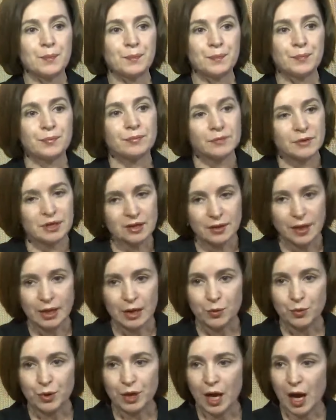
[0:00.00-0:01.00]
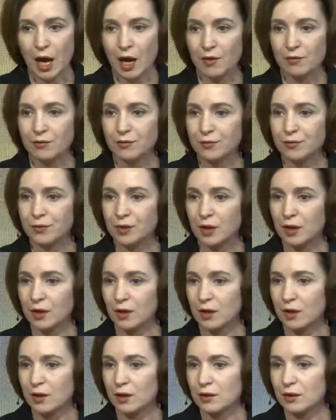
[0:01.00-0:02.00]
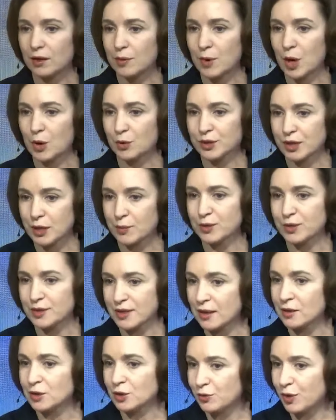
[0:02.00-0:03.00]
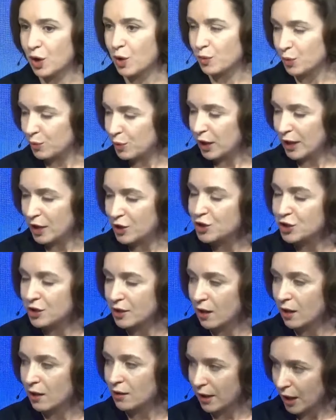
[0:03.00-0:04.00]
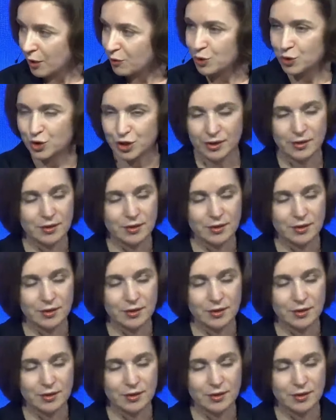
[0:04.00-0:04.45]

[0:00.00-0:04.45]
Today we have about 3% of our population are refugees,